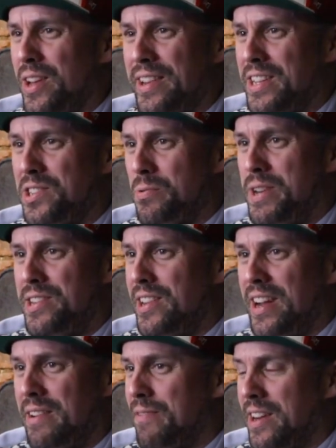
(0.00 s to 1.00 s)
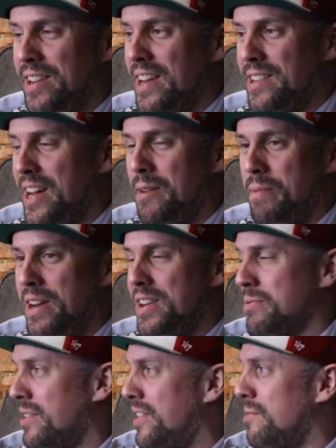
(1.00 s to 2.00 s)
Like that sweet tea, I, I, get
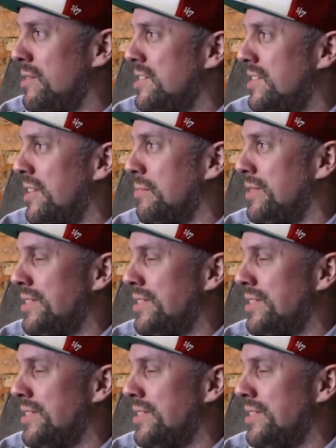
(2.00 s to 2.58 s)
diabetes when I take one sip.